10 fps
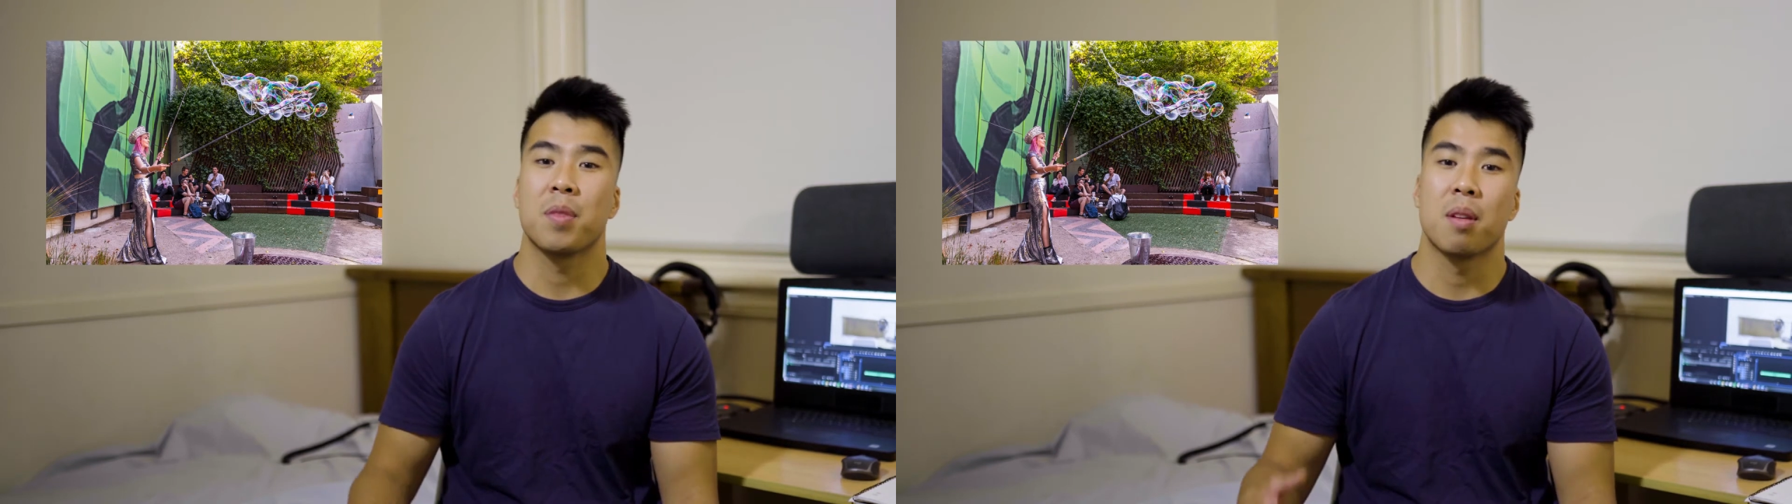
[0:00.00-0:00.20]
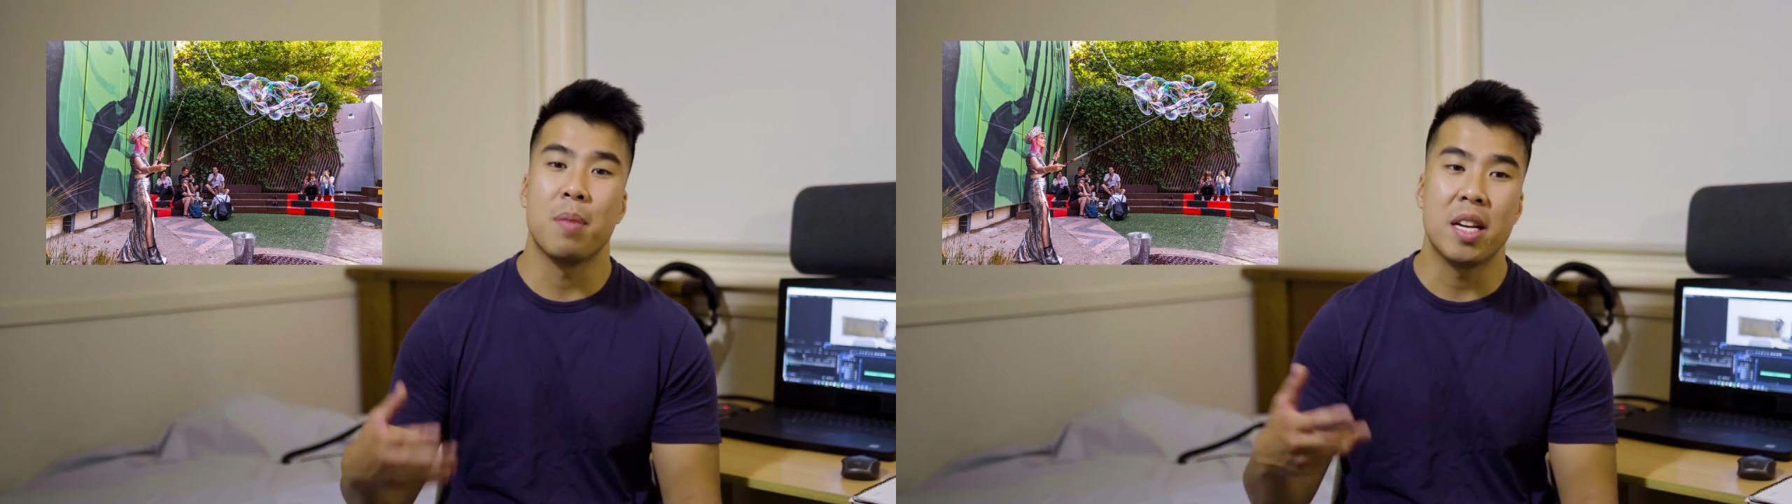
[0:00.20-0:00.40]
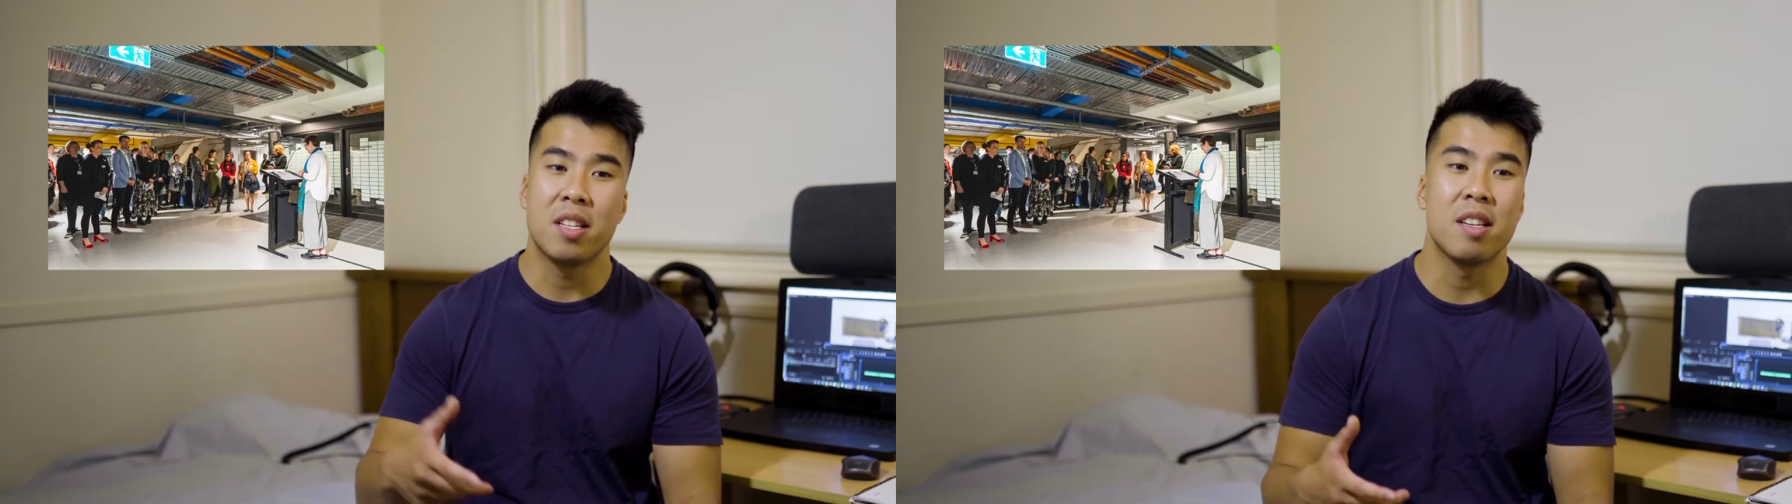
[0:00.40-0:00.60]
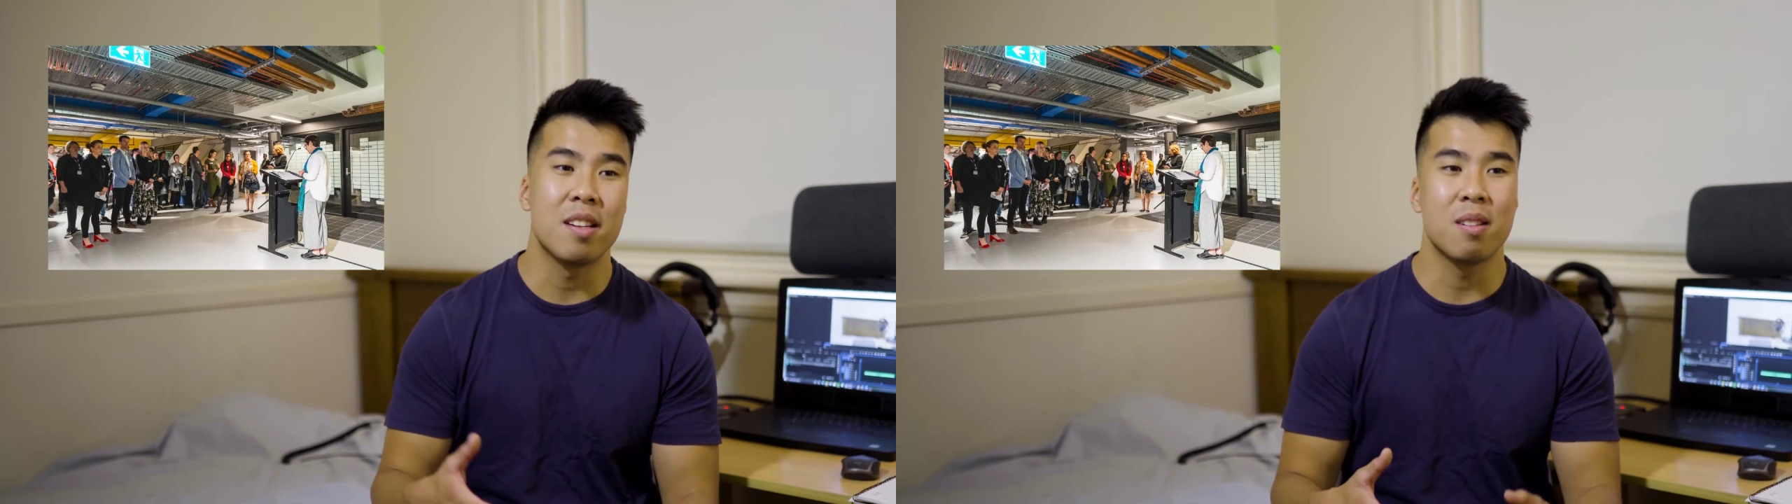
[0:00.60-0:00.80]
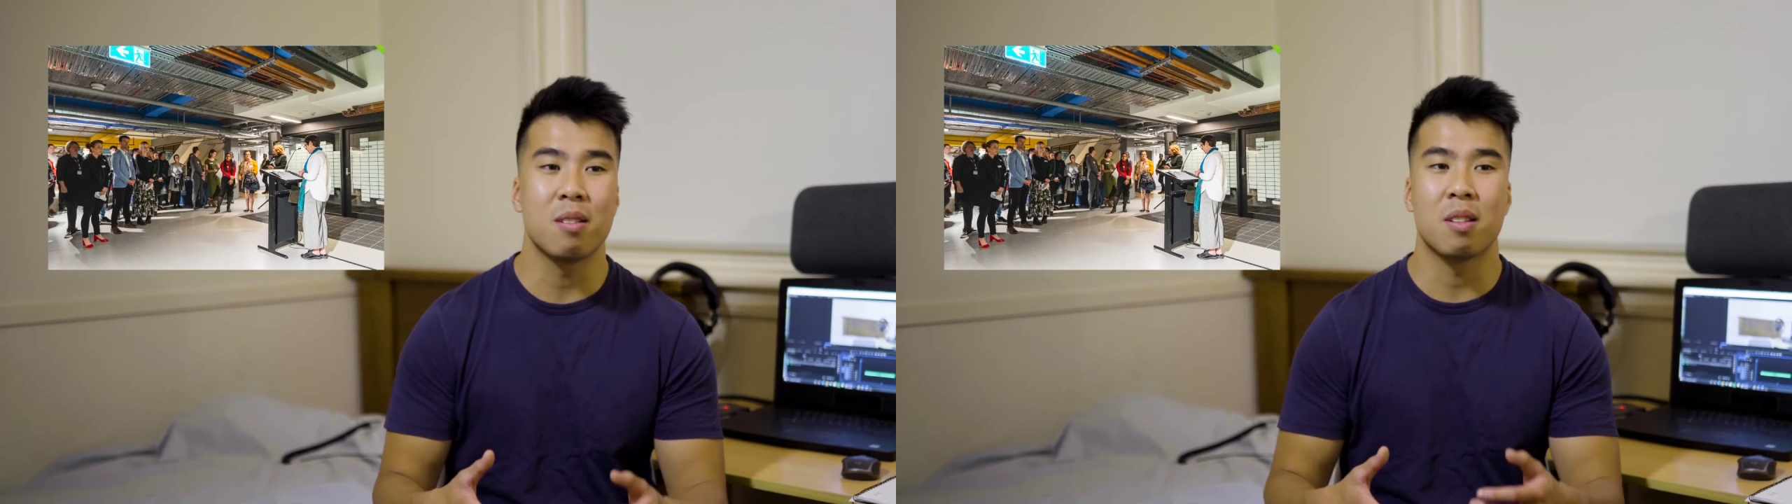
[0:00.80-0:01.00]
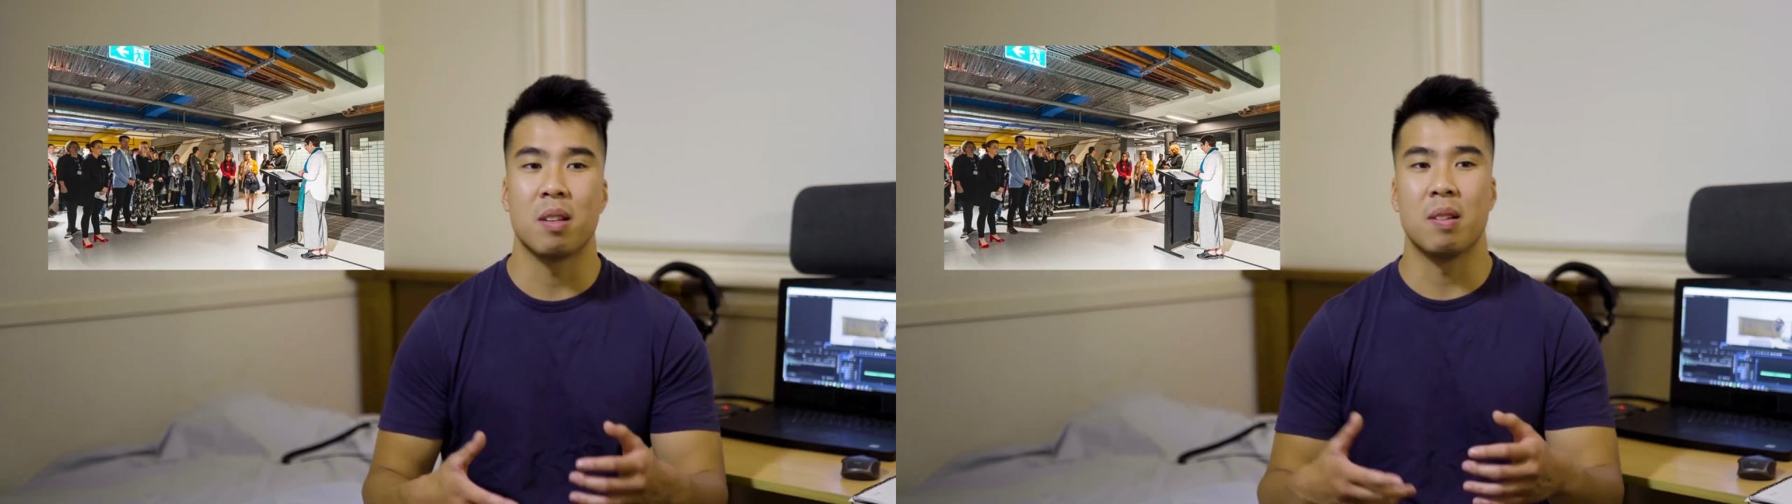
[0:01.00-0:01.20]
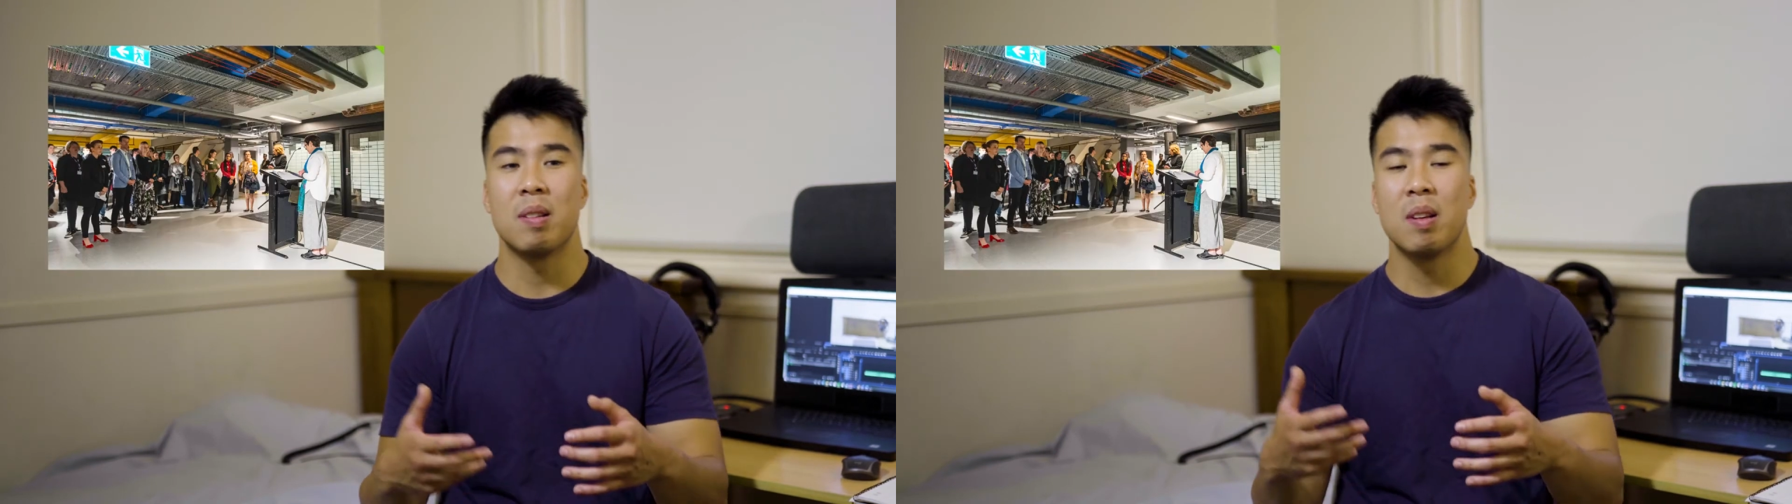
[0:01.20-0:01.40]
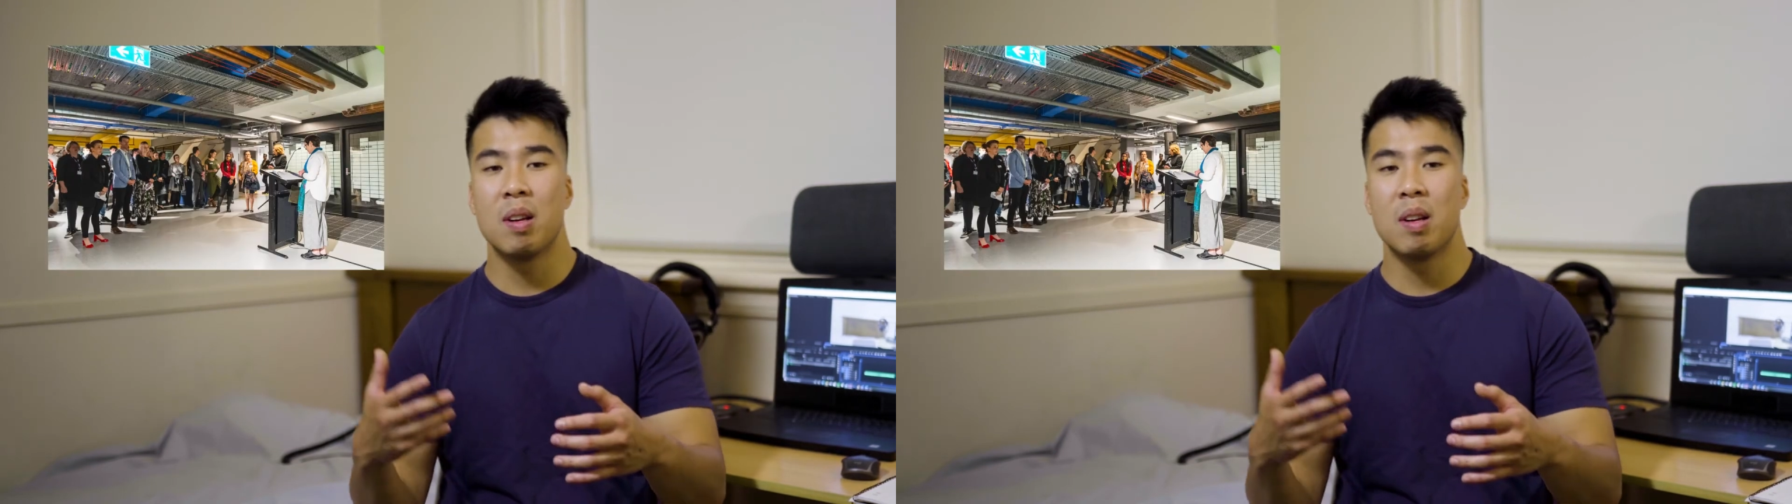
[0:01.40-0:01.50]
meetings, and